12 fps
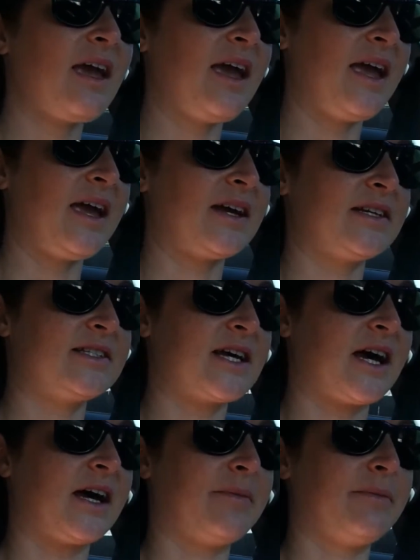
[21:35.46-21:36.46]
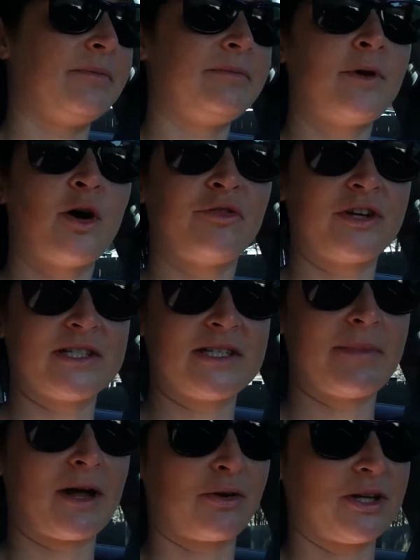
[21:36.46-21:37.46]
and hopefully see
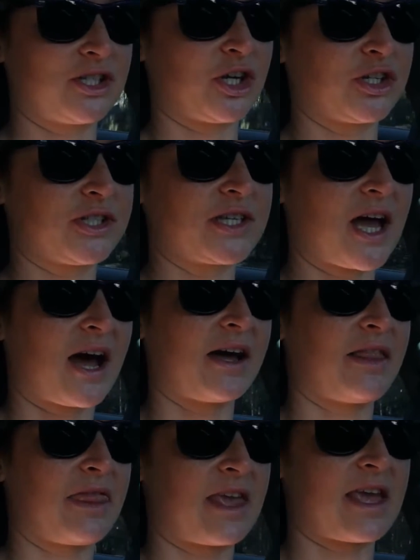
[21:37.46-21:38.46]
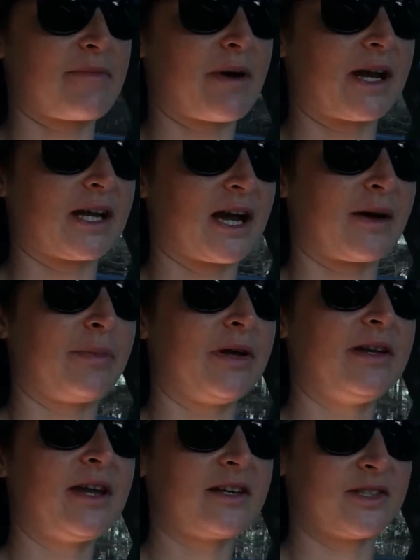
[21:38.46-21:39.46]
better results on the body comp
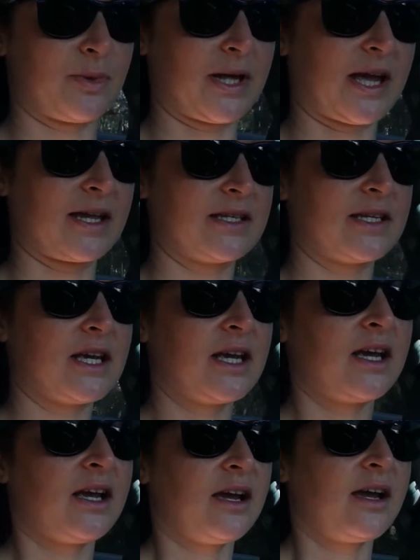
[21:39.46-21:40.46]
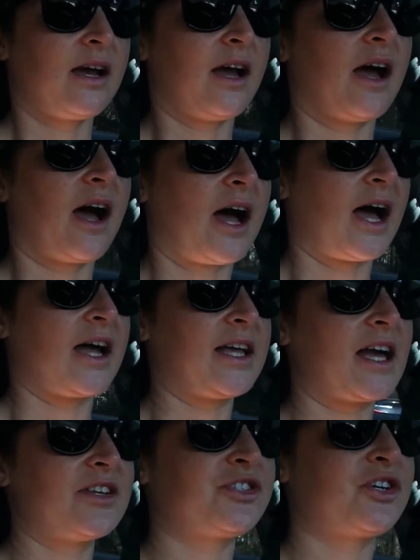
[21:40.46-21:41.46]
next weekend.
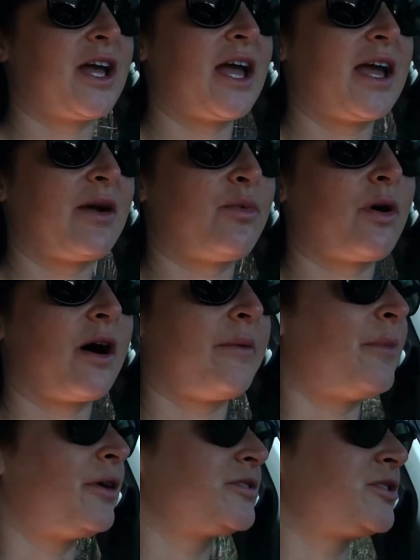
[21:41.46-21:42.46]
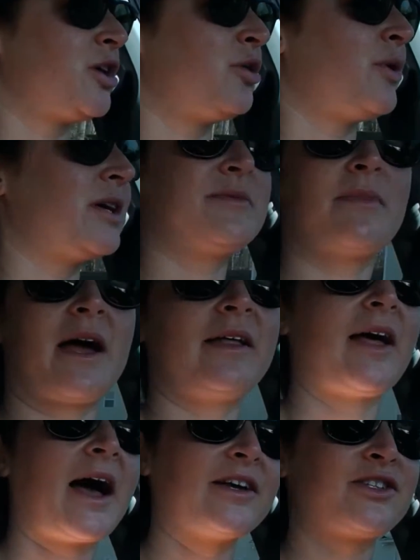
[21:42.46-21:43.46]
Yesterday also was my
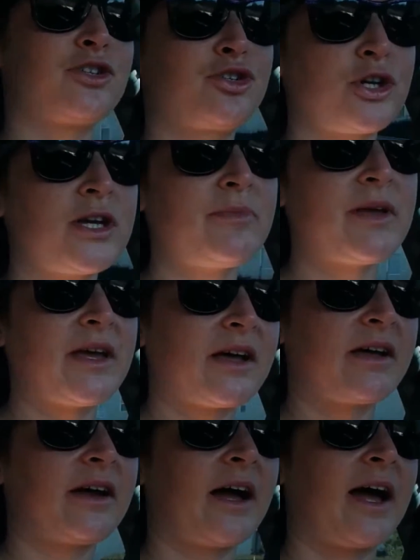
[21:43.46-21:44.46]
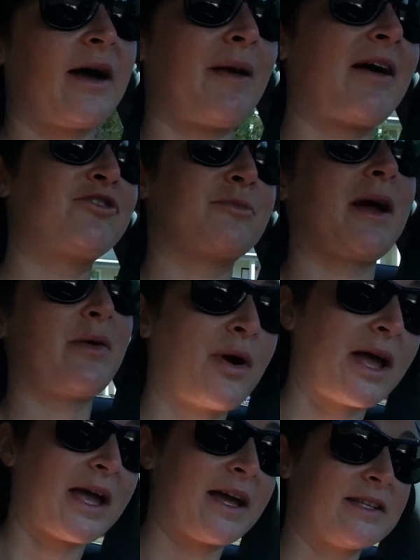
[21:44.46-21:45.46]
last treat meal. After my
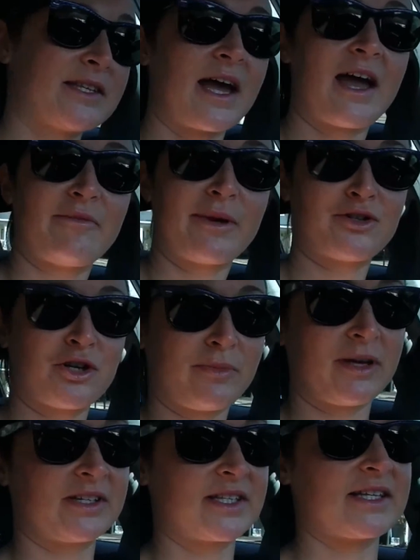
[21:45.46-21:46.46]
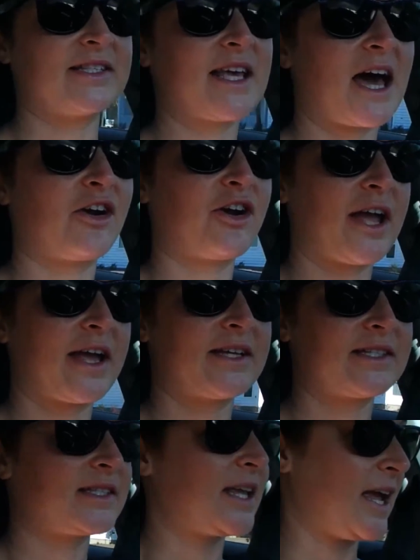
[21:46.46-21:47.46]
weigh-ins, I have my treat meals on
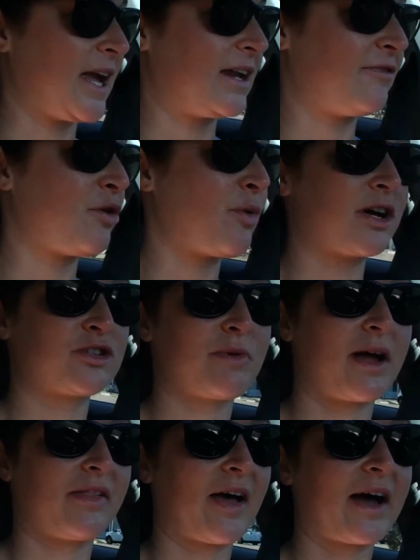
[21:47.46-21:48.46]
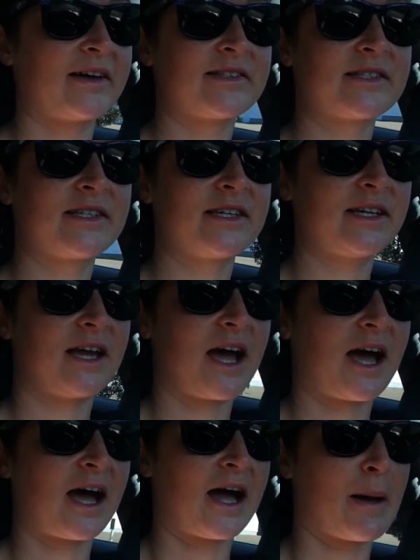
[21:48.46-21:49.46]
Saturdays, and if you watch my last
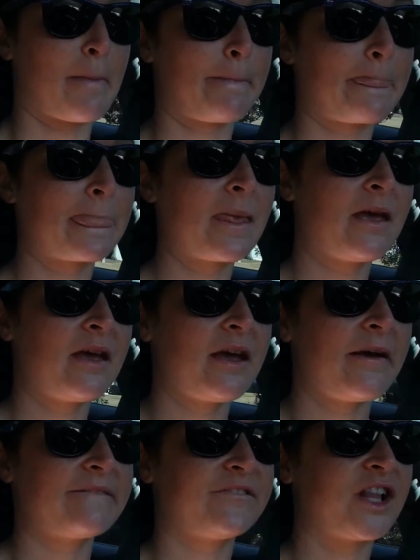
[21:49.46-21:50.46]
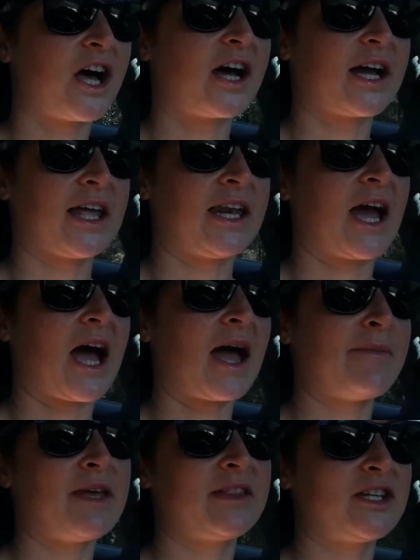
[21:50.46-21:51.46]
vlog, and I
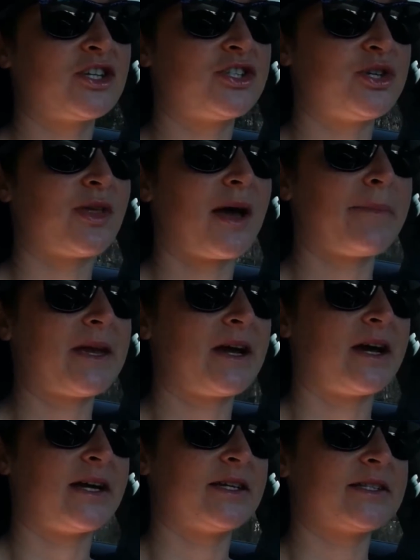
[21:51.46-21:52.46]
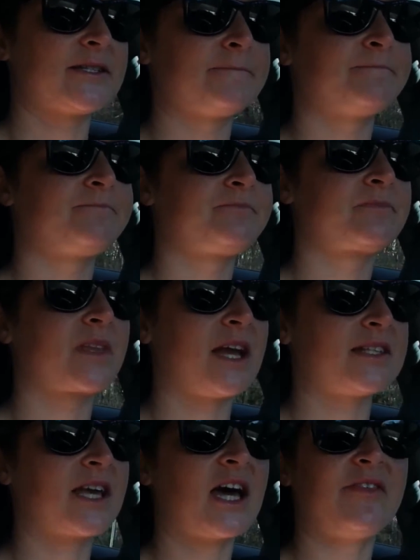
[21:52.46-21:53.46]
mainly just do that because
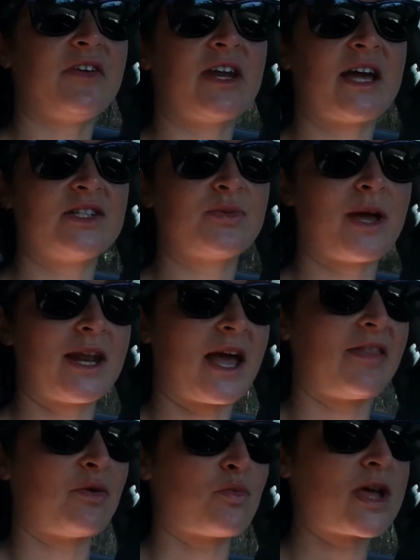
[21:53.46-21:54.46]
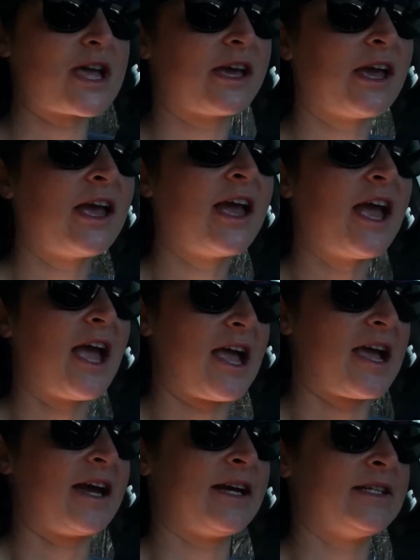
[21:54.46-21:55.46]
it's kind of a nice way to end the week,
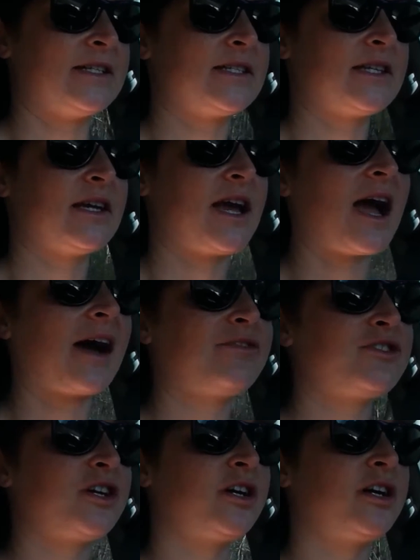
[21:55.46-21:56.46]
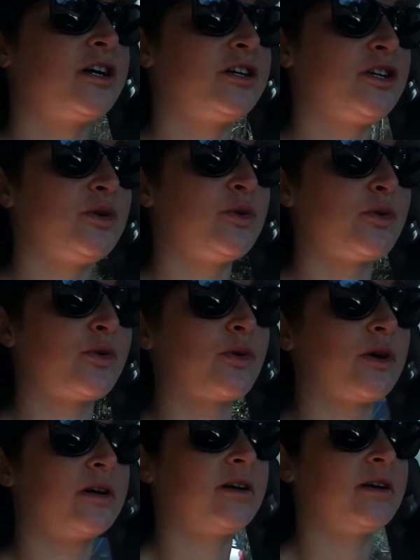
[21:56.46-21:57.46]
and after
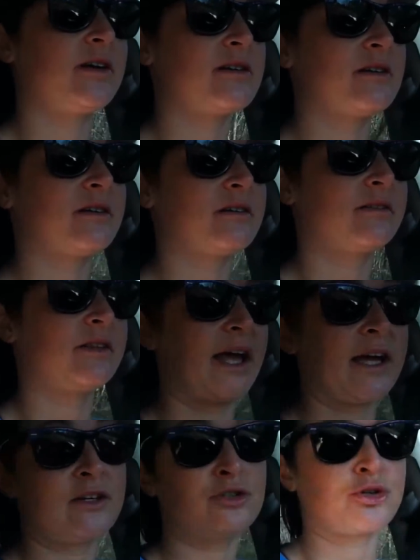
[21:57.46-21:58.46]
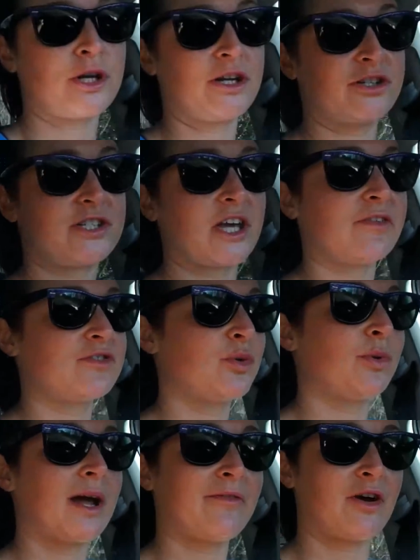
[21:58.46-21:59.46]
you like treat yourself to
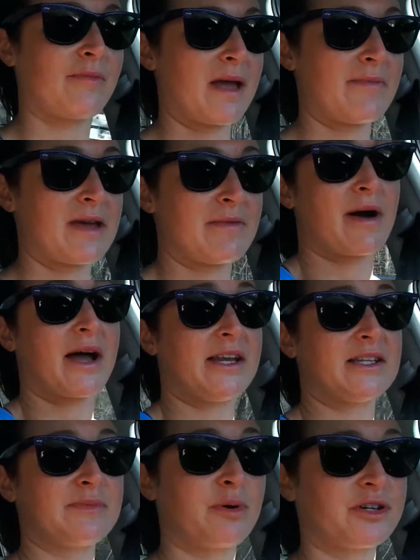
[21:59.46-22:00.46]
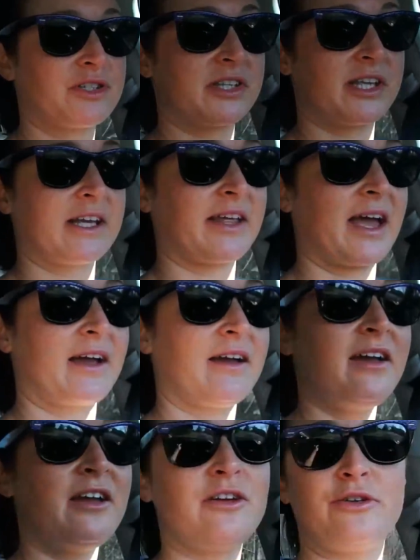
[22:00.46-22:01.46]
whatever it may be, mine is personally like
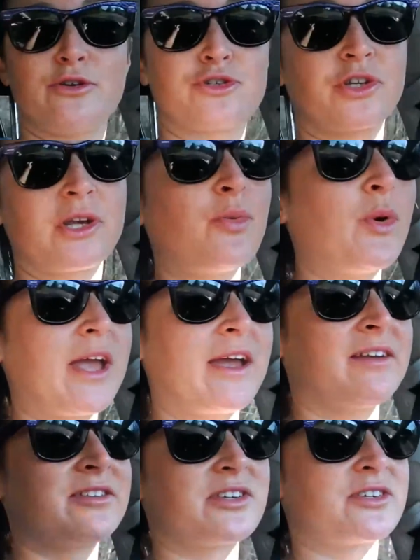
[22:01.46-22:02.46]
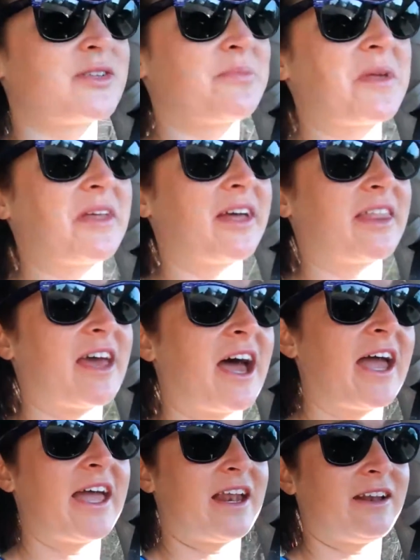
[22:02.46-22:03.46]
usually wings or something like
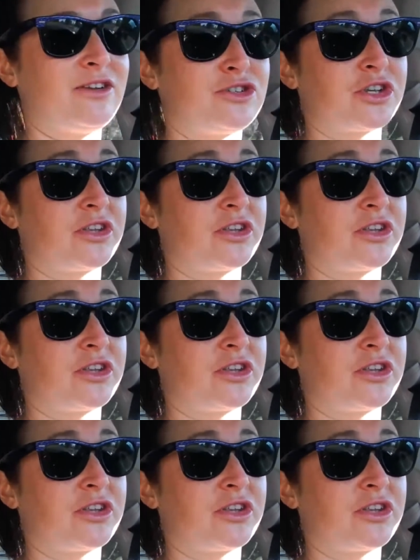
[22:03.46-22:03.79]
that, and usually